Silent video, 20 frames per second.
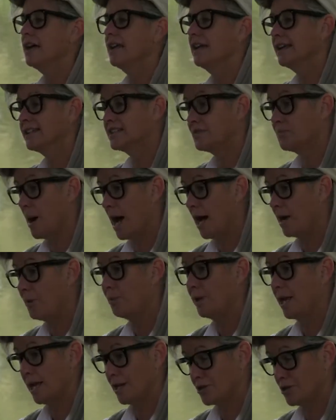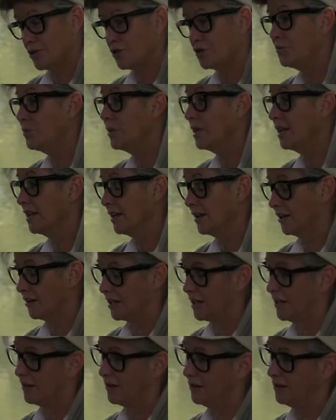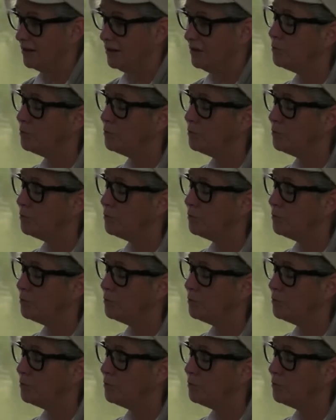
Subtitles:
It's my pleasure to be here, Carol.